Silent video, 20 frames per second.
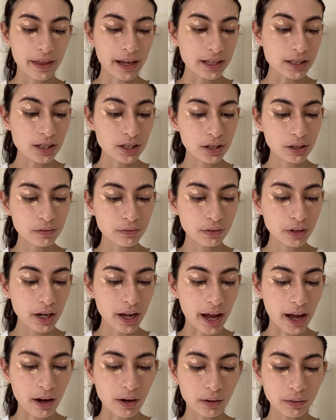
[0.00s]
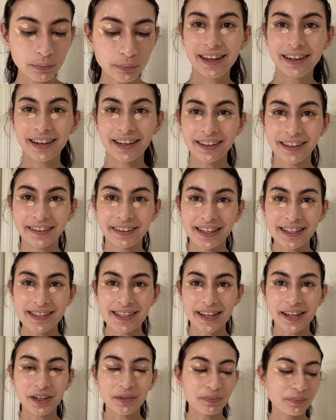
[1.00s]
That's good for now, and I let that
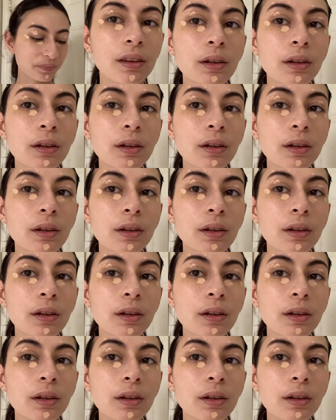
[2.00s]
sit.